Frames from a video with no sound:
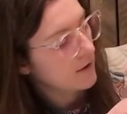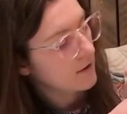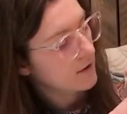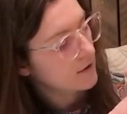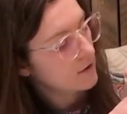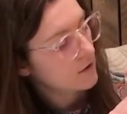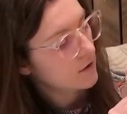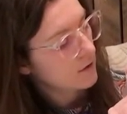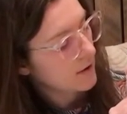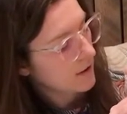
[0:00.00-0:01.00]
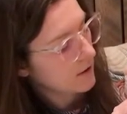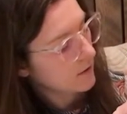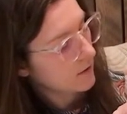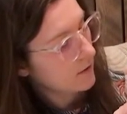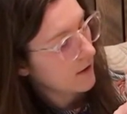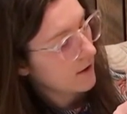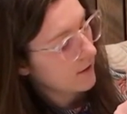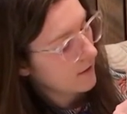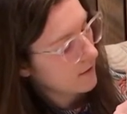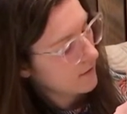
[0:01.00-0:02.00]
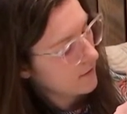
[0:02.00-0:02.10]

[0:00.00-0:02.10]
these two and glue that on.